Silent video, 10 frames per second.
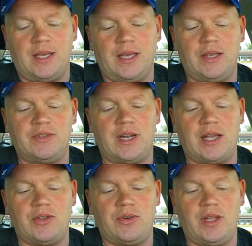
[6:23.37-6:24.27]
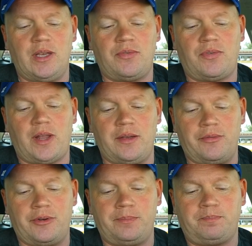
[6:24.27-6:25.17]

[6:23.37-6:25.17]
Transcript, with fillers: gives it a unique flavor.